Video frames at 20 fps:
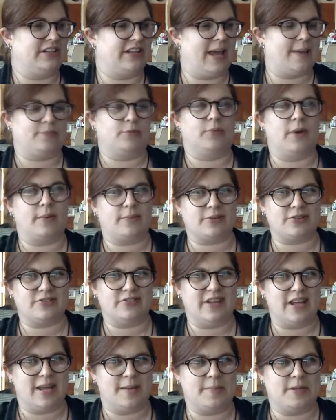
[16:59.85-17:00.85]
Captain Wentworth's
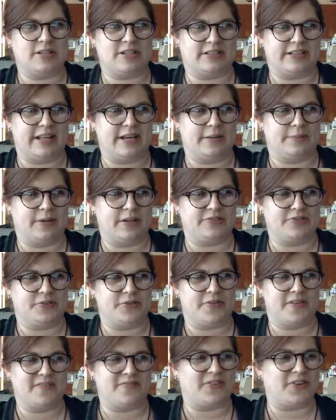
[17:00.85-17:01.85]
name to Lady Russell
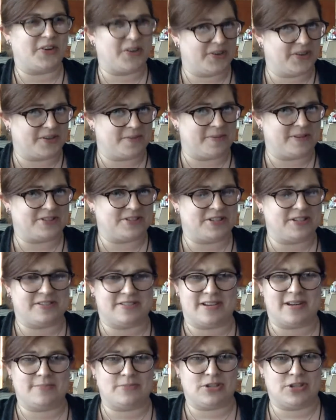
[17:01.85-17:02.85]
than for her to mention his
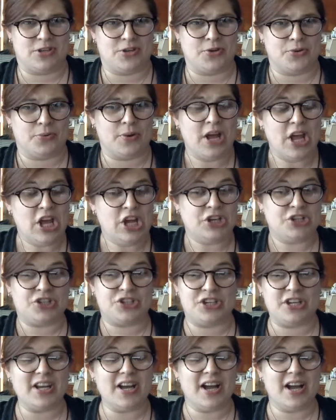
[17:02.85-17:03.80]
name to you. She